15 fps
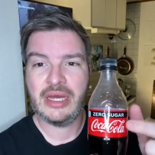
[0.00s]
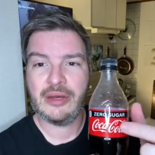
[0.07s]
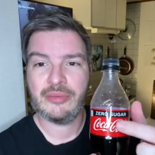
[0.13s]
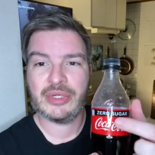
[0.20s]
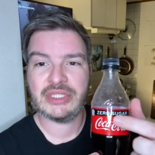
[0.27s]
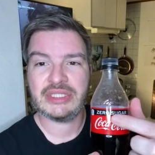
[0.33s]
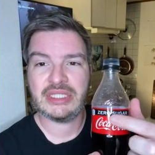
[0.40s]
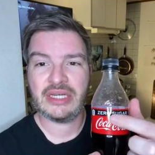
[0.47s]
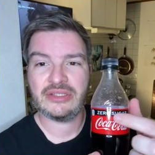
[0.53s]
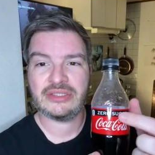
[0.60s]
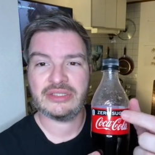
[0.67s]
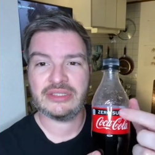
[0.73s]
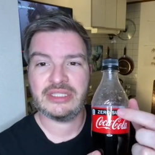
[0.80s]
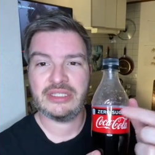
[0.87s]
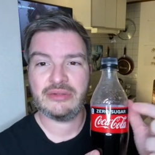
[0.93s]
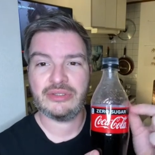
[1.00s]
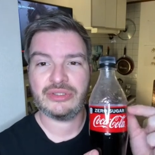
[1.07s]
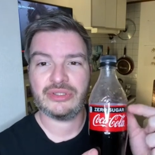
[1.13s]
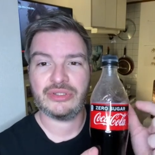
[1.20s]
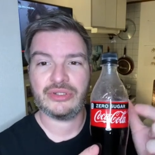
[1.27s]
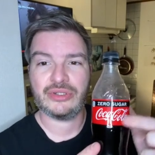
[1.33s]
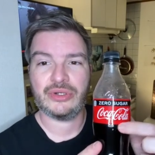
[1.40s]
But see how zero
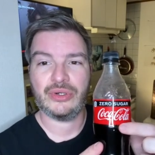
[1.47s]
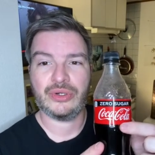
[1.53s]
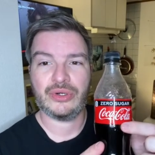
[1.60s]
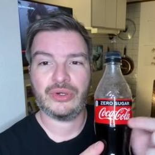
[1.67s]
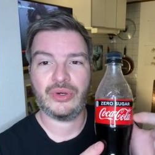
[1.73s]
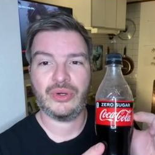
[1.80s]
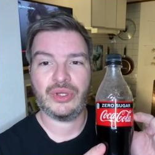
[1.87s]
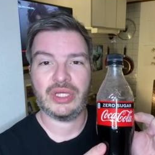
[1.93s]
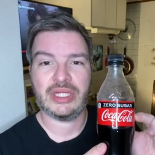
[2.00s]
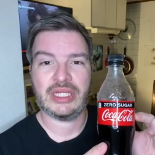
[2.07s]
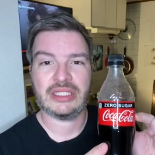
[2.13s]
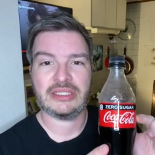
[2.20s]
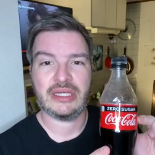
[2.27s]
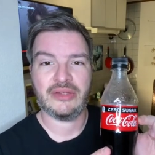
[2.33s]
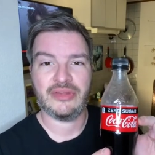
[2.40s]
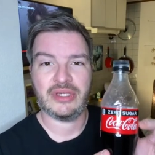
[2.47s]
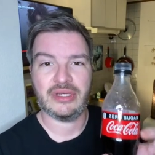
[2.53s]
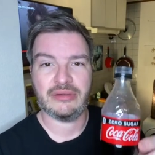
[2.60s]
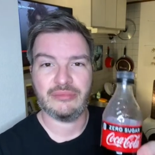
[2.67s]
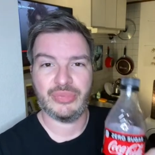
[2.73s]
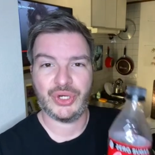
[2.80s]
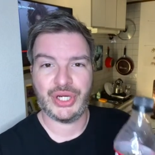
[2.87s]
sugar Coca-Cola, that's how they
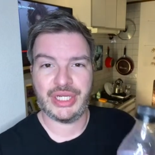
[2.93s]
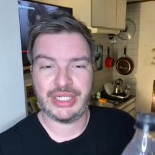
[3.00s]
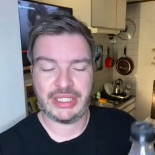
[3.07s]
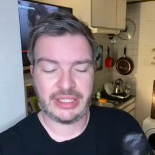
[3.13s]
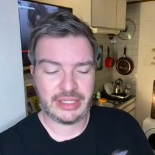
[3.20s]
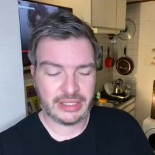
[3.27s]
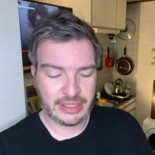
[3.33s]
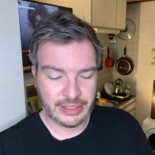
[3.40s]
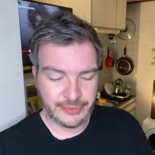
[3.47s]
brand it.